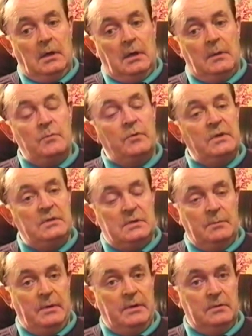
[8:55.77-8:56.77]
I'm
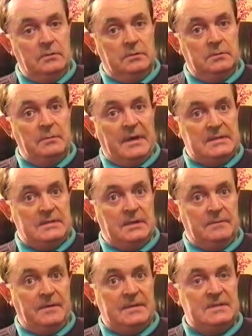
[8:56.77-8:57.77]
reasonably good
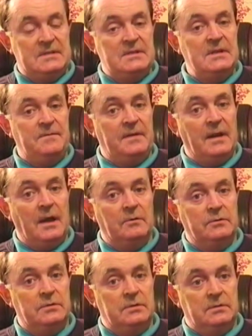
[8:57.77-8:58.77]
myself at sniffing
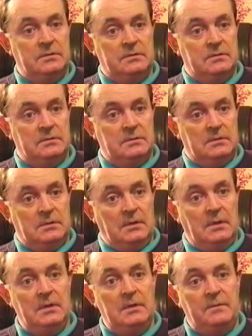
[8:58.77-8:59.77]
out
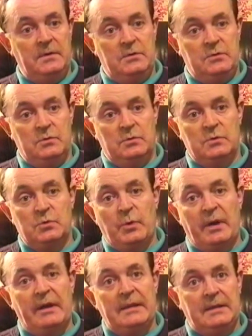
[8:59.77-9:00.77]
individuals
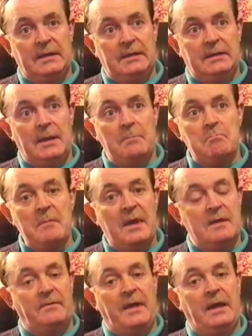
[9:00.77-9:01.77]
where I think they may
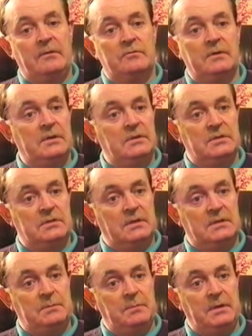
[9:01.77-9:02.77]
have had religious
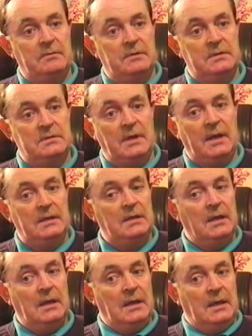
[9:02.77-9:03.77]
experience. And
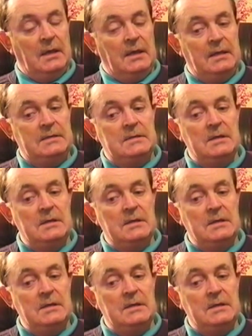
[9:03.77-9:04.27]
it's